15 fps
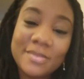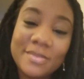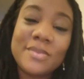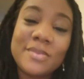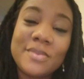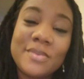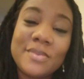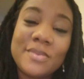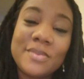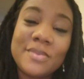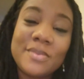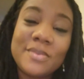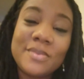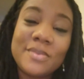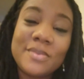Now
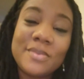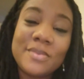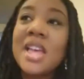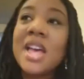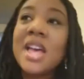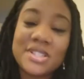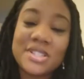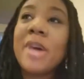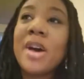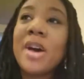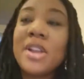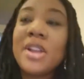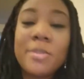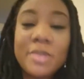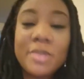it's just
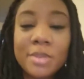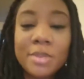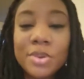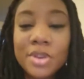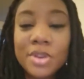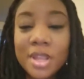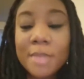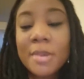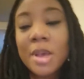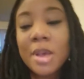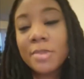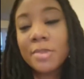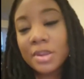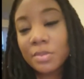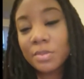about helping the community,
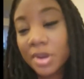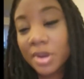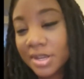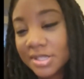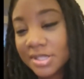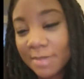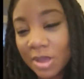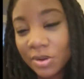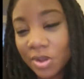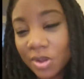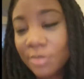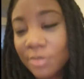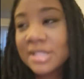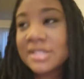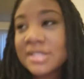about bringing awareness about
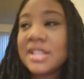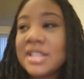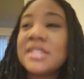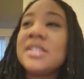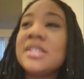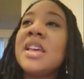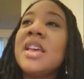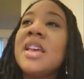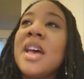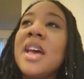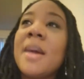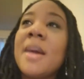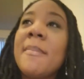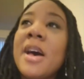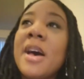homelessness,
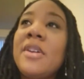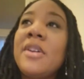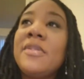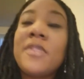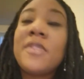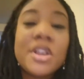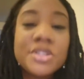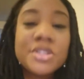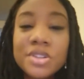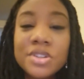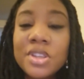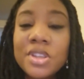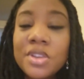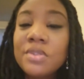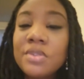about foster
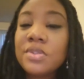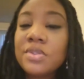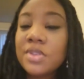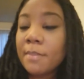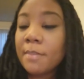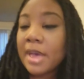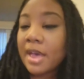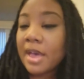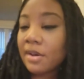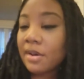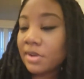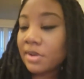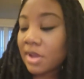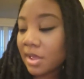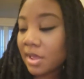youth,
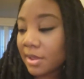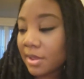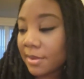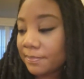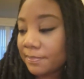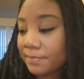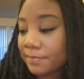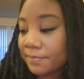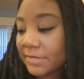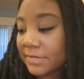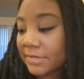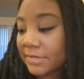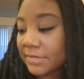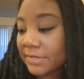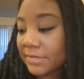about trying
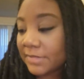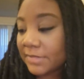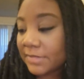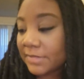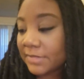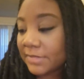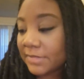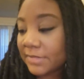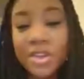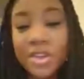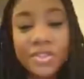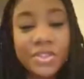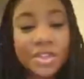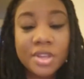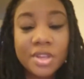to have a
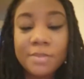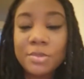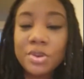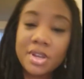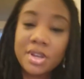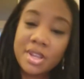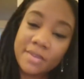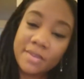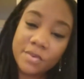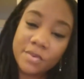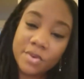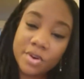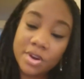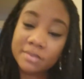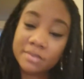healthier community
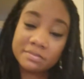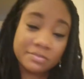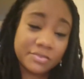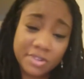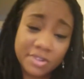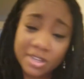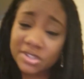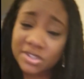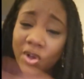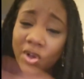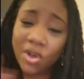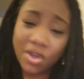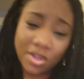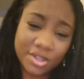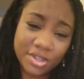for us
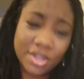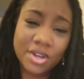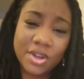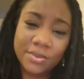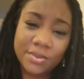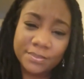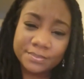all, you know?